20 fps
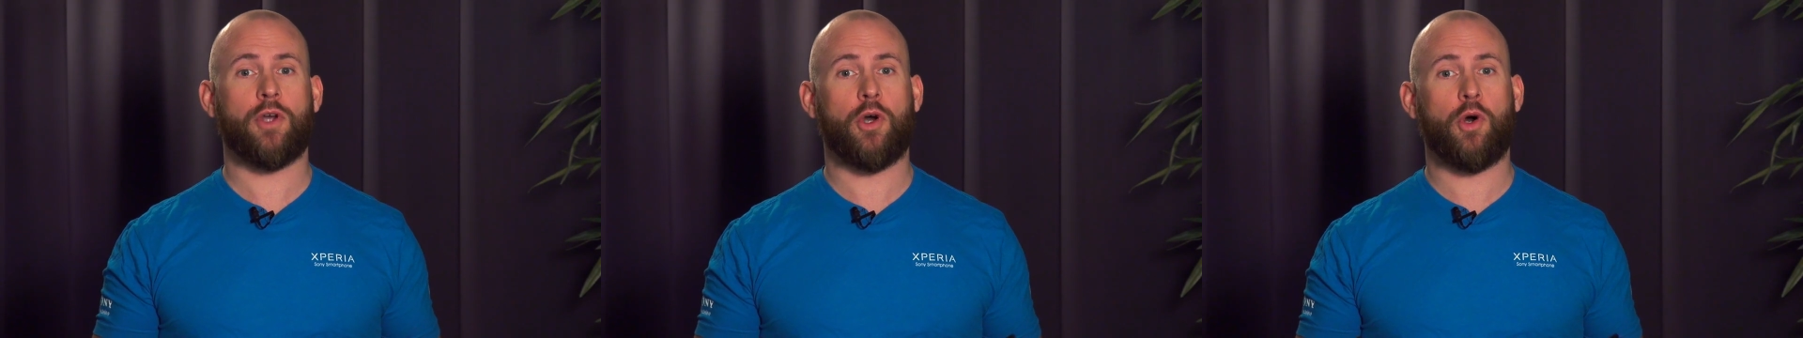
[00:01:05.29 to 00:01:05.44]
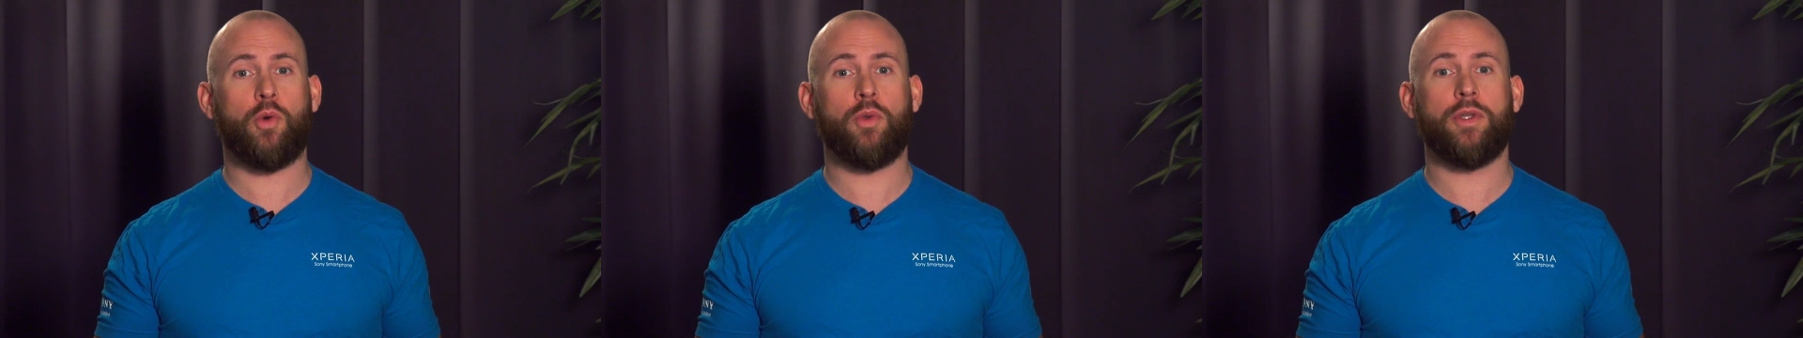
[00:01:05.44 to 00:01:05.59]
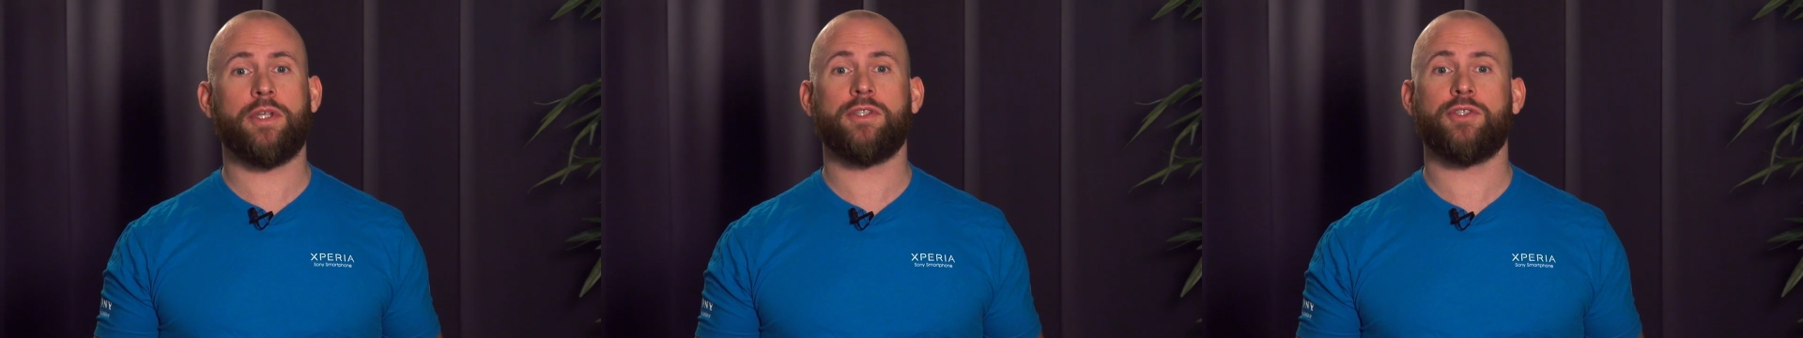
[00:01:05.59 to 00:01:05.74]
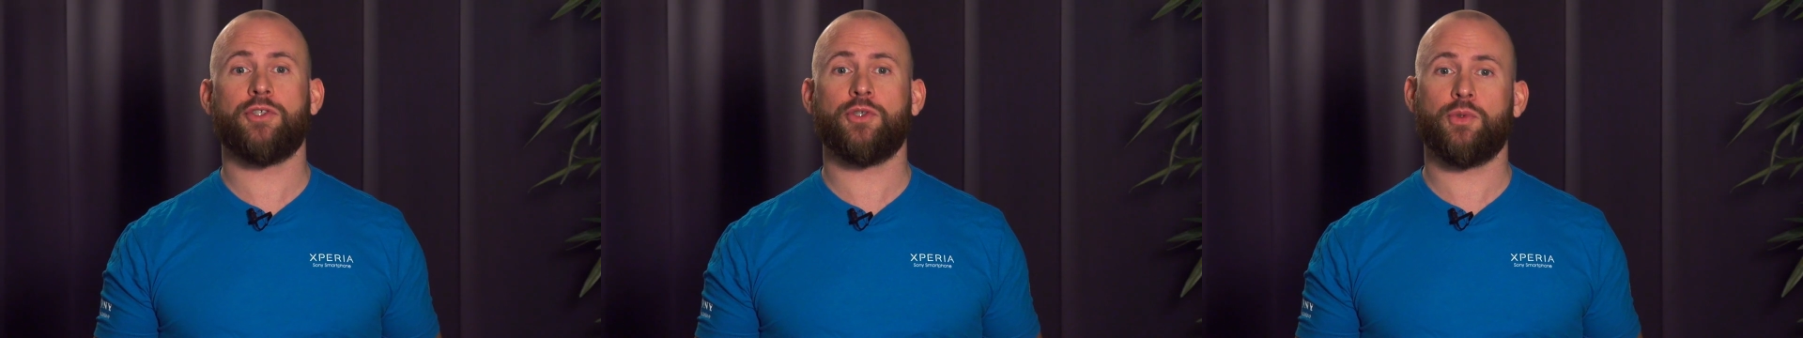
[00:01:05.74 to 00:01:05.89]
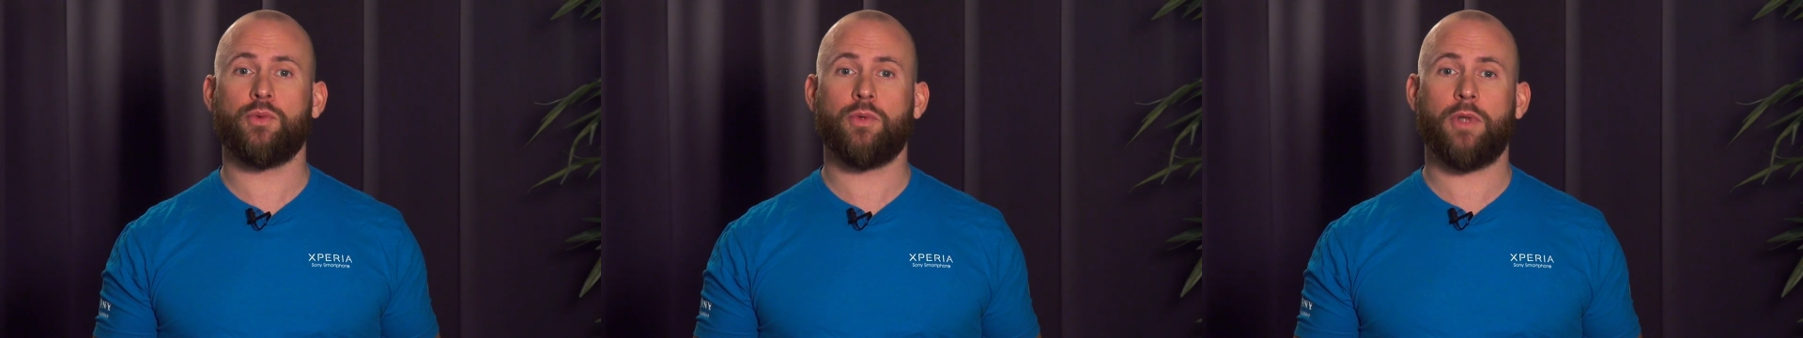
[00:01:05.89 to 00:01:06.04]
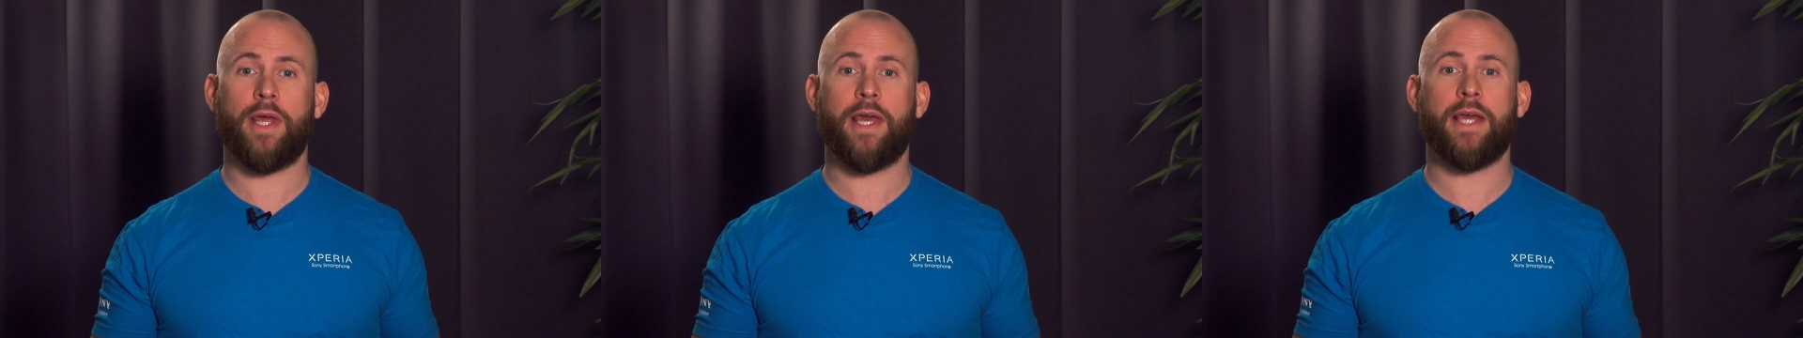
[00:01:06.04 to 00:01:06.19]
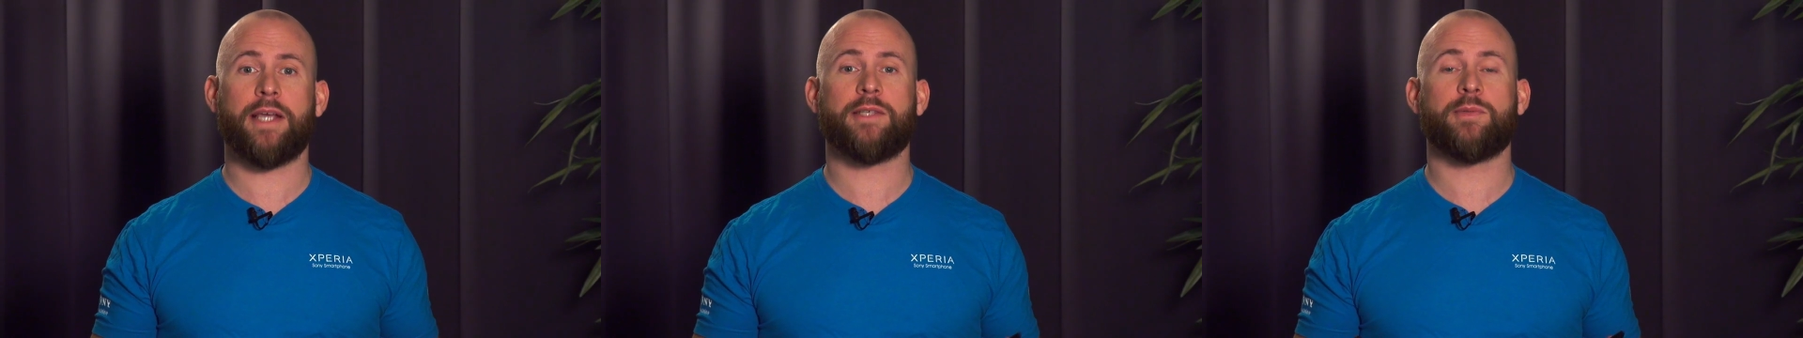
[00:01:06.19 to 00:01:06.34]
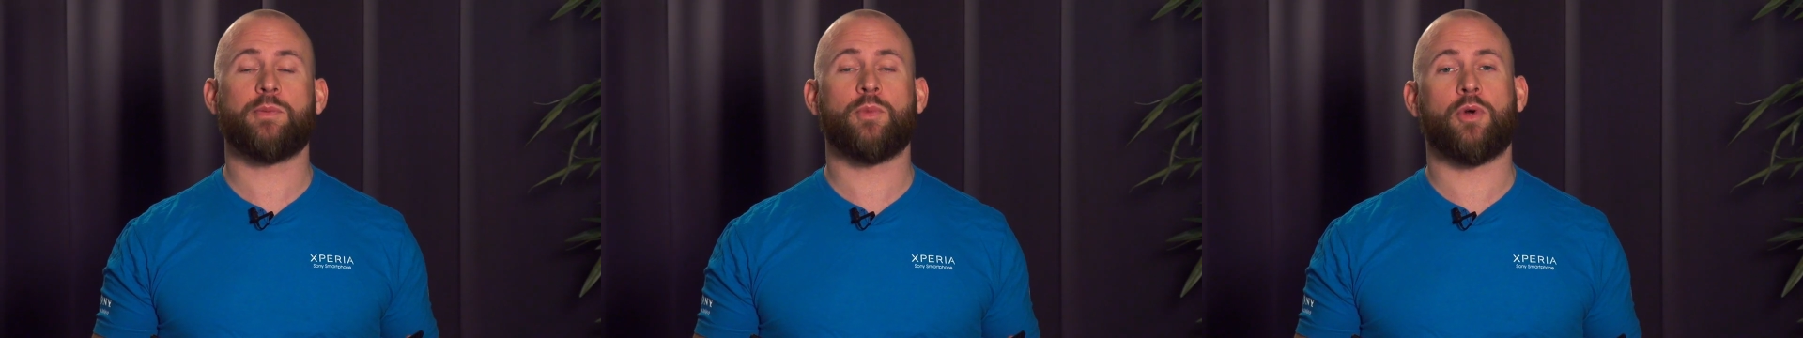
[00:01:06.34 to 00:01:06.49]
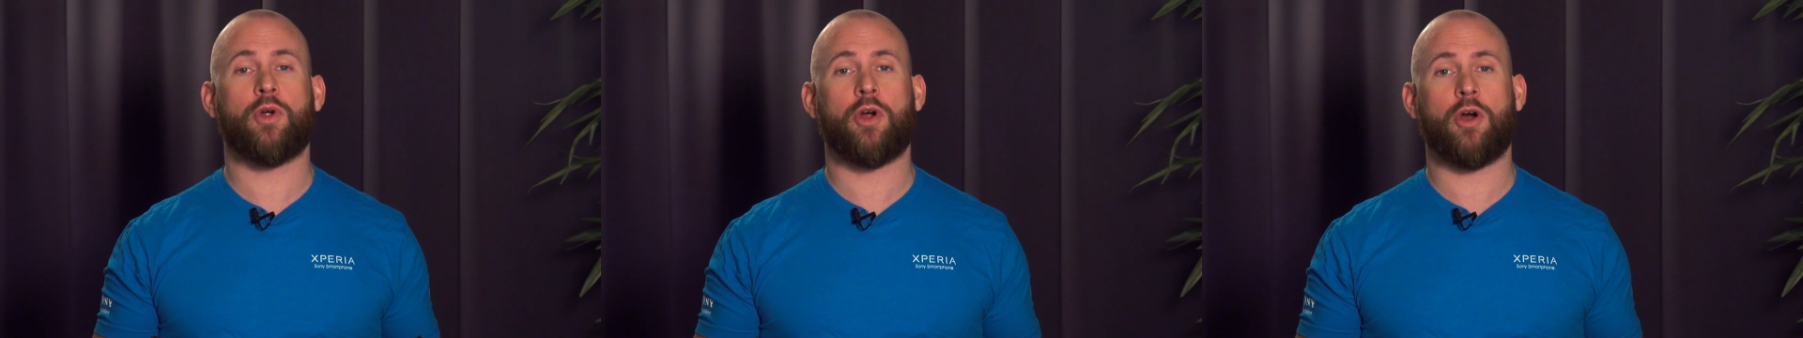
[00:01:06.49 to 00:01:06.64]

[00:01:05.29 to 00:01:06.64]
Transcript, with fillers: only dual Exmor